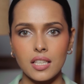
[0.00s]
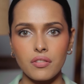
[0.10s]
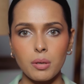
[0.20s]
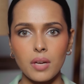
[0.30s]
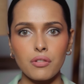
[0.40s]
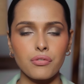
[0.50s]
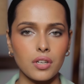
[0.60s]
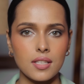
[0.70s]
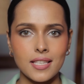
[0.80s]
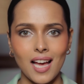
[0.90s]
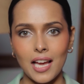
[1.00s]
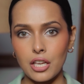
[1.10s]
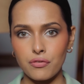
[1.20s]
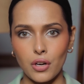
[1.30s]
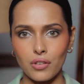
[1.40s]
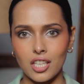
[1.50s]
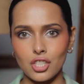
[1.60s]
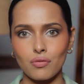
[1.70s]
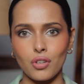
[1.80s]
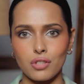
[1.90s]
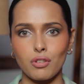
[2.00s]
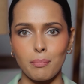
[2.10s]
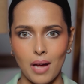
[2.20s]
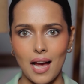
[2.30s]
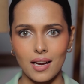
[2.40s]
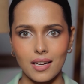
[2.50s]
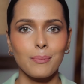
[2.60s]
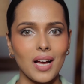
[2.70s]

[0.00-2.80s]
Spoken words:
Even my first high-end foundation was from MAC.